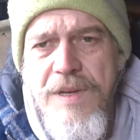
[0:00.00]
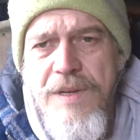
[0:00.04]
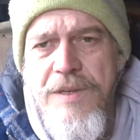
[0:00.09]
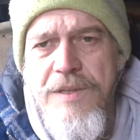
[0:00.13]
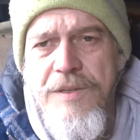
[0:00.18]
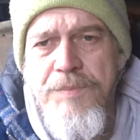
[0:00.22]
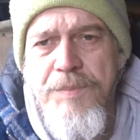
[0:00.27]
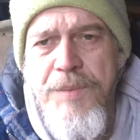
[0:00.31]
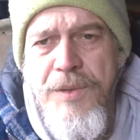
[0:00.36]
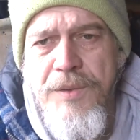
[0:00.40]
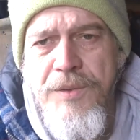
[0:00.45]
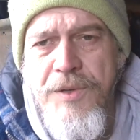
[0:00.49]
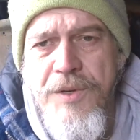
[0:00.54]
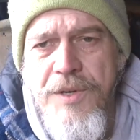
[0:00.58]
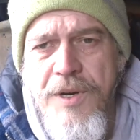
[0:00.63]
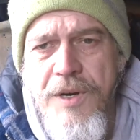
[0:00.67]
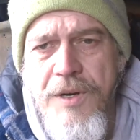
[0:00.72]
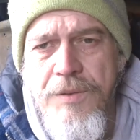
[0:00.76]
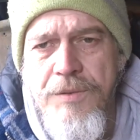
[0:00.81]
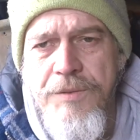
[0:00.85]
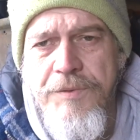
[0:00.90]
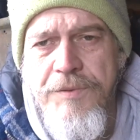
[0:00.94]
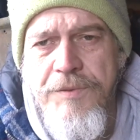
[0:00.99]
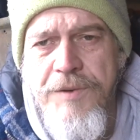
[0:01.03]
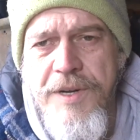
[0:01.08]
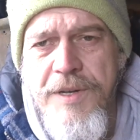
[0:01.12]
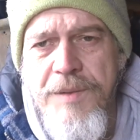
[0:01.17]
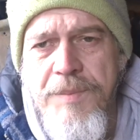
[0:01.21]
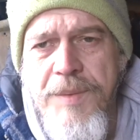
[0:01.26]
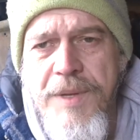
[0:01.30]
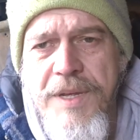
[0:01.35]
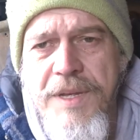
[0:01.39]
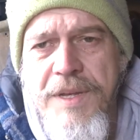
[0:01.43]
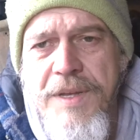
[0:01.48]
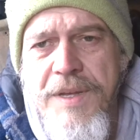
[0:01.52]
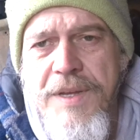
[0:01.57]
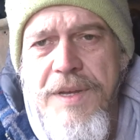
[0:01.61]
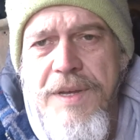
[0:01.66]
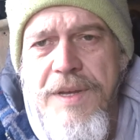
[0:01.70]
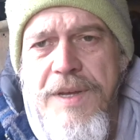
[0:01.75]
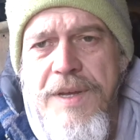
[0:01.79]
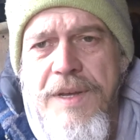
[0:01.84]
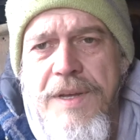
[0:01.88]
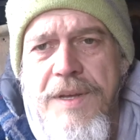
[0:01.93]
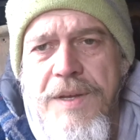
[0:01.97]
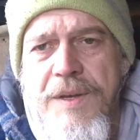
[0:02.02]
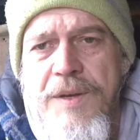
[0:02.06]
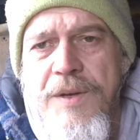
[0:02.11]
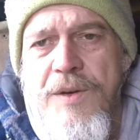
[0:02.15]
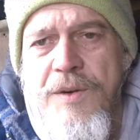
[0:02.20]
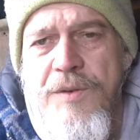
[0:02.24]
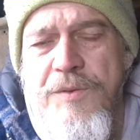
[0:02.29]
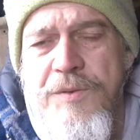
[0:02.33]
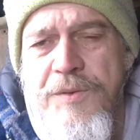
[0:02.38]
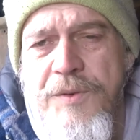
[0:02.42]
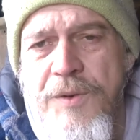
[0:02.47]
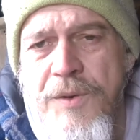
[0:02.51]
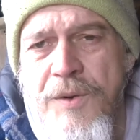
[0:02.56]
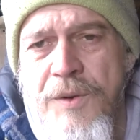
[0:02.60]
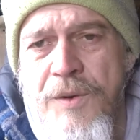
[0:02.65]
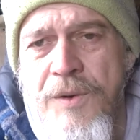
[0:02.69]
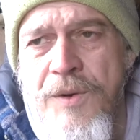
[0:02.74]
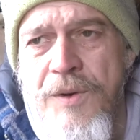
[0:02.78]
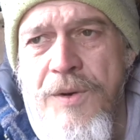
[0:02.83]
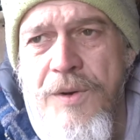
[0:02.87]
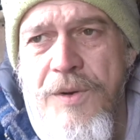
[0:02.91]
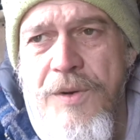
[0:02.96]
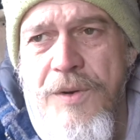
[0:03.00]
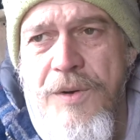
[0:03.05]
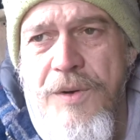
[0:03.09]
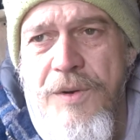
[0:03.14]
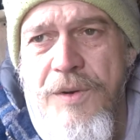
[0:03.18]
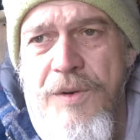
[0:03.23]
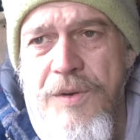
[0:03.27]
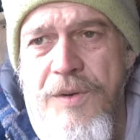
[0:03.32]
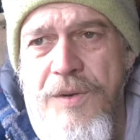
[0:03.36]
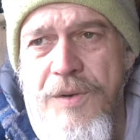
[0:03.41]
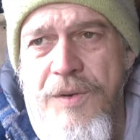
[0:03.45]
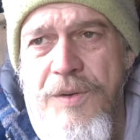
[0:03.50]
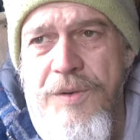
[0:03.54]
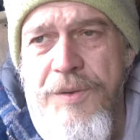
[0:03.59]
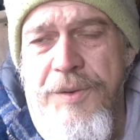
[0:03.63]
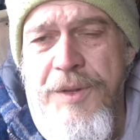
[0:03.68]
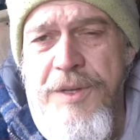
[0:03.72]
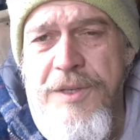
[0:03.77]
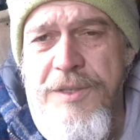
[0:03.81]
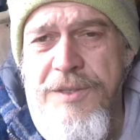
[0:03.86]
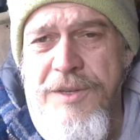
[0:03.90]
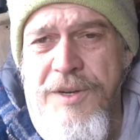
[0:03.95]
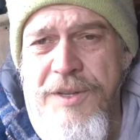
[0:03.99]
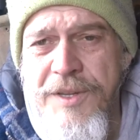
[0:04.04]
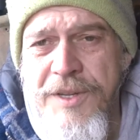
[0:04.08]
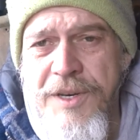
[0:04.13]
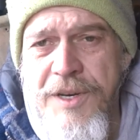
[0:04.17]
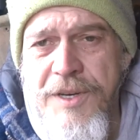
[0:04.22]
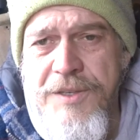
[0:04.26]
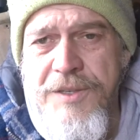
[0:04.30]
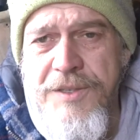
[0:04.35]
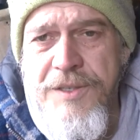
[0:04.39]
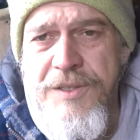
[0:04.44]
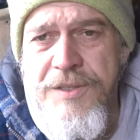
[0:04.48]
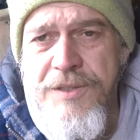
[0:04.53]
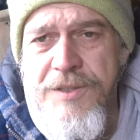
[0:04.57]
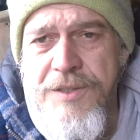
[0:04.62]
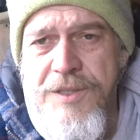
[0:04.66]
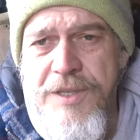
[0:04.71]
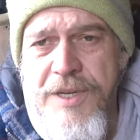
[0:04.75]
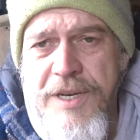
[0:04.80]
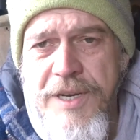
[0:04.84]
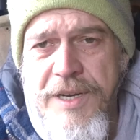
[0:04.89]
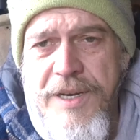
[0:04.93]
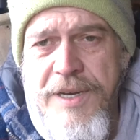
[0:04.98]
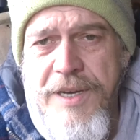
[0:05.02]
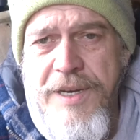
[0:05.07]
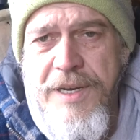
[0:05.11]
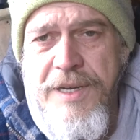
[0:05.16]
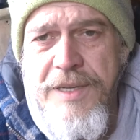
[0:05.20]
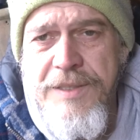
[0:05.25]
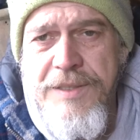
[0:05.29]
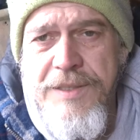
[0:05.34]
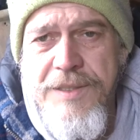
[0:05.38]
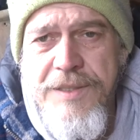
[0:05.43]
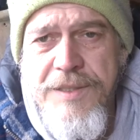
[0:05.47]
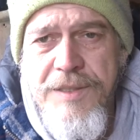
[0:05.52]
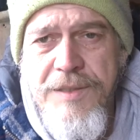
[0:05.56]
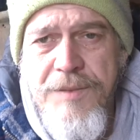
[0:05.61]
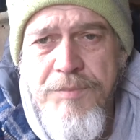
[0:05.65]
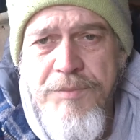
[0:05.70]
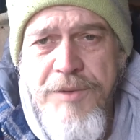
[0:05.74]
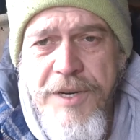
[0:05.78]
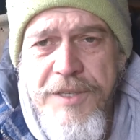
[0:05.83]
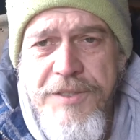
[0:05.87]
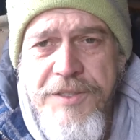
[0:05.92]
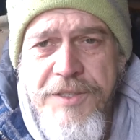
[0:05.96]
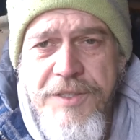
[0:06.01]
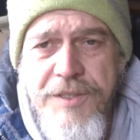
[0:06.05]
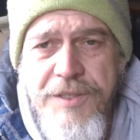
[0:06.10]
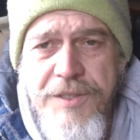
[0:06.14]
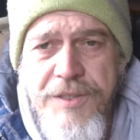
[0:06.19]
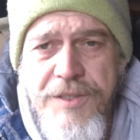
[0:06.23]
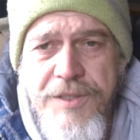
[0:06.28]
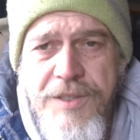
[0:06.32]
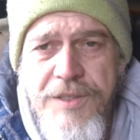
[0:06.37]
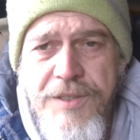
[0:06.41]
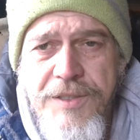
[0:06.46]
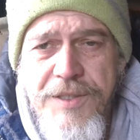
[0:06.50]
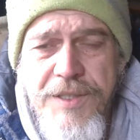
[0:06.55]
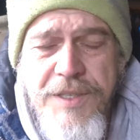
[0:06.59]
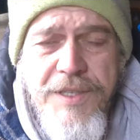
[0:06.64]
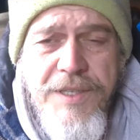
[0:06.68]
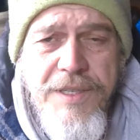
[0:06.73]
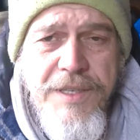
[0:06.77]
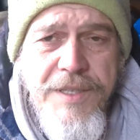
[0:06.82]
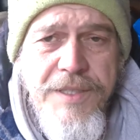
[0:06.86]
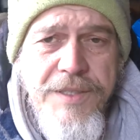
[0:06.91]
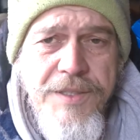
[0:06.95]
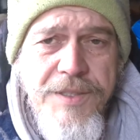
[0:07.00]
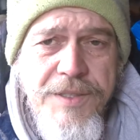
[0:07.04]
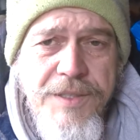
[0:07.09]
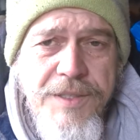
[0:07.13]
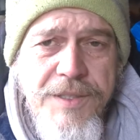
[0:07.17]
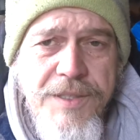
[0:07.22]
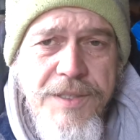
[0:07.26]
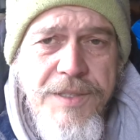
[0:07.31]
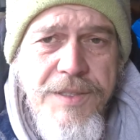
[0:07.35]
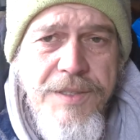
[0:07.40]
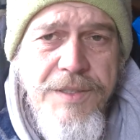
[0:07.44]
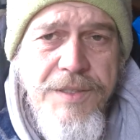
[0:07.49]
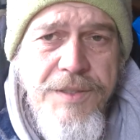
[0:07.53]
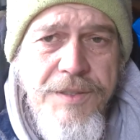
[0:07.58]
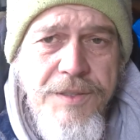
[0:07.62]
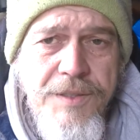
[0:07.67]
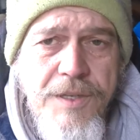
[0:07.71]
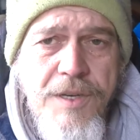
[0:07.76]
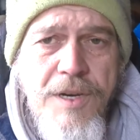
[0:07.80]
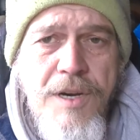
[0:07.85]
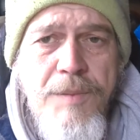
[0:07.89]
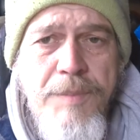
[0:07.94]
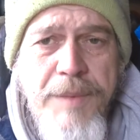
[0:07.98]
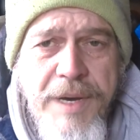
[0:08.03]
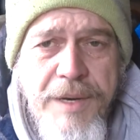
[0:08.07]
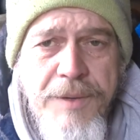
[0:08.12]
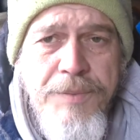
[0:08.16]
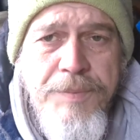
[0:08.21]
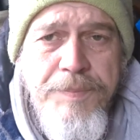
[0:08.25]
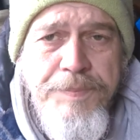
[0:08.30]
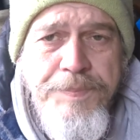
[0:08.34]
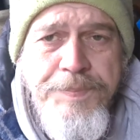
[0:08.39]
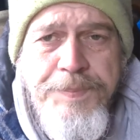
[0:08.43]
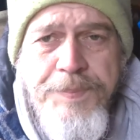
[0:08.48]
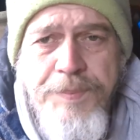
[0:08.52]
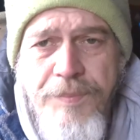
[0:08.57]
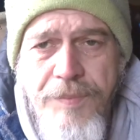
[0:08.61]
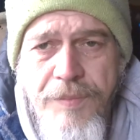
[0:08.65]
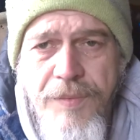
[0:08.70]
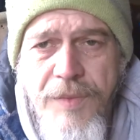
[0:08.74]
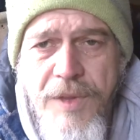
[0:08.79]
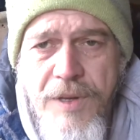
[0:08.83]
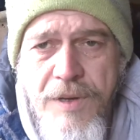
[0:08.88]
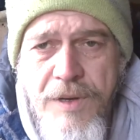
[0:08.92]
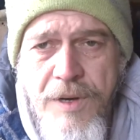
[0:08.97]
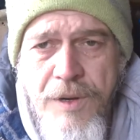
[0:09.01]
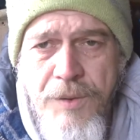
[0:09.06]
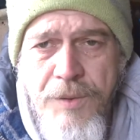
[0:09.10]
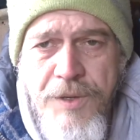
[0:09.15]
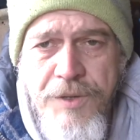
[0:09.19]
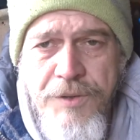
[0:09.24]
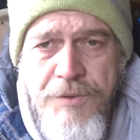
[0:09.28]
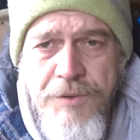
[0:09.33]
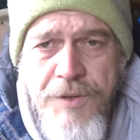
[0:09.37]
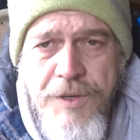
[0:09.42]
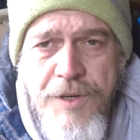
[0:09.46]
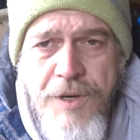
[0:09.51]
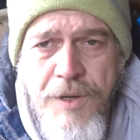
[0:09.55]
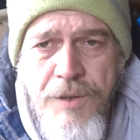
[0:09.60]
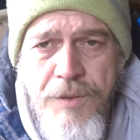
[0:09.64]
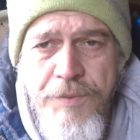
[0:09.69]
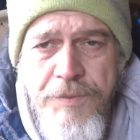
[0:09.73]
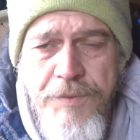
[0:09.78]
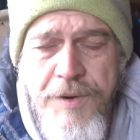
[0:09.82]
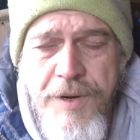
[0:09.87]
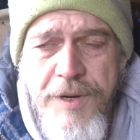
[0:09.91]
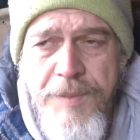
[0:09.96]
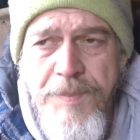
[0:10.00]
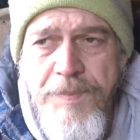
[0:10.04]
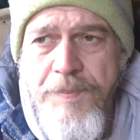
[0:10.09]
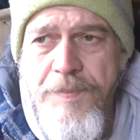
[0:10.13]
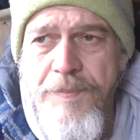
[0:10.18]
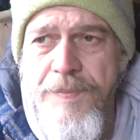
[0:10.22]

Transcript: is build a cold frame for things like the onions and brassicas seedlings to come out and go under a cold frame.